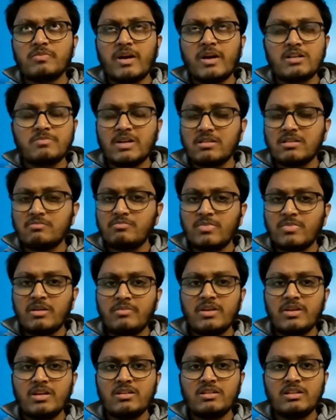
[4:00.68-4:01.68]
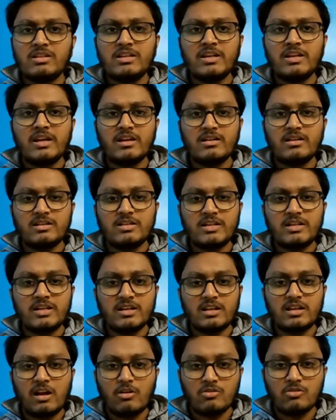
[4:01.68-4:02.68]
which match, but maybe DA,
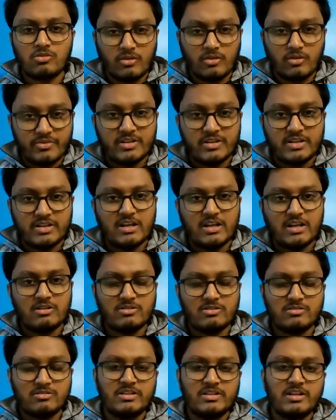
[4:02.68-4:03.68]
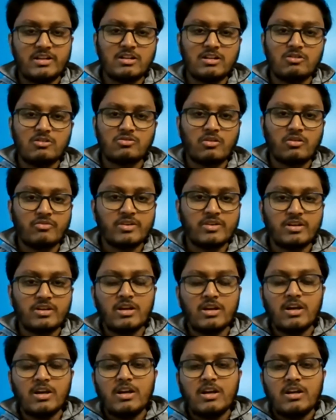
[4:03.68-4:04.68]
DA Tao Trophy. DA, DA
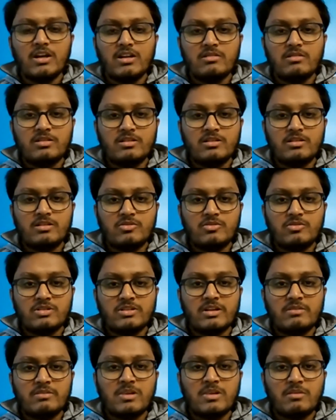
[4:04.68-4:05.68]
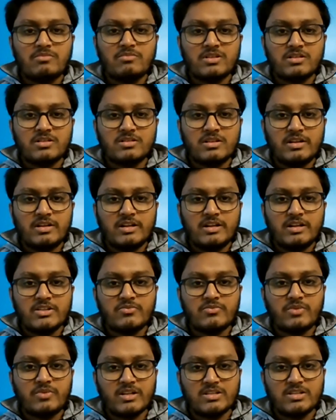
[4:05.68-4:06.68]
Trophy, uh, it was named after
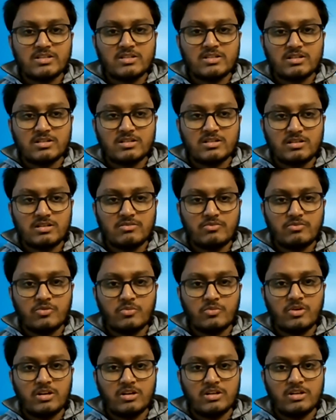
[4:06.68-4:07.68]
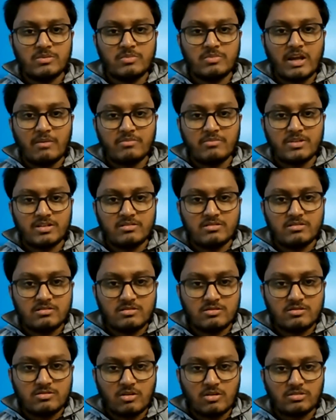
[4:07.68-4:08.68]
India's first uh, football team
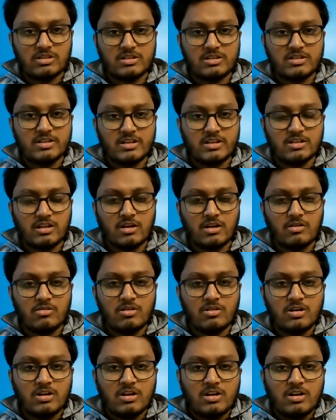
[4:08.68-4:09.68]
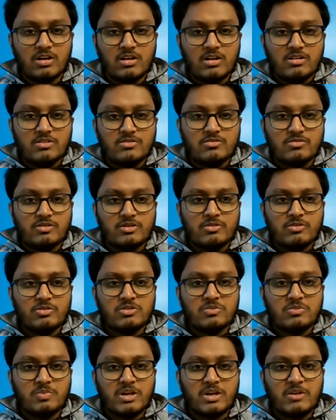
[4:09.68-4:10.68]
captain, Dr. DA Tau. So
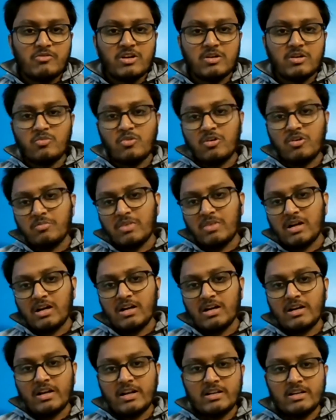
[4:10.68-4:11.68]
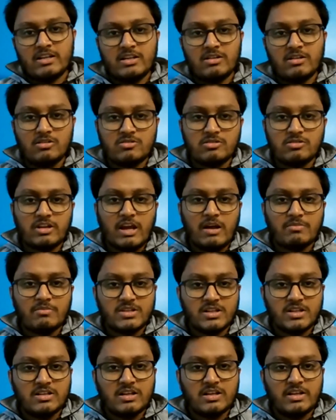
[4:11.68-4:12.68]
he used to play for Mohan Bagan and he also
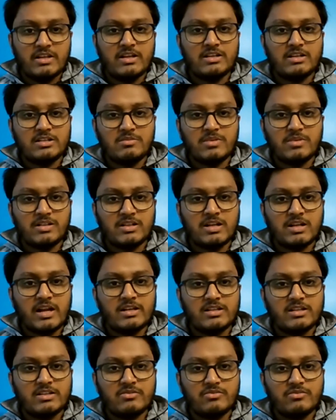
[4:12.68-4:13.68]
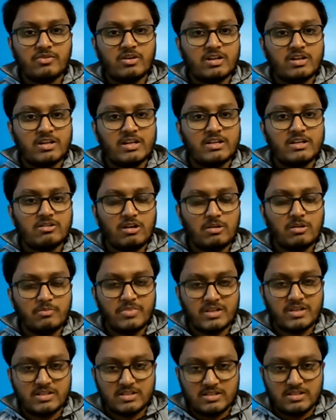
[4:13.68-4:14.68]
captained the Indian team at the 1948
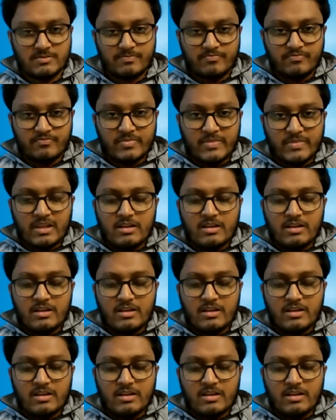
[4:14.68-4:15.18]
Olympics.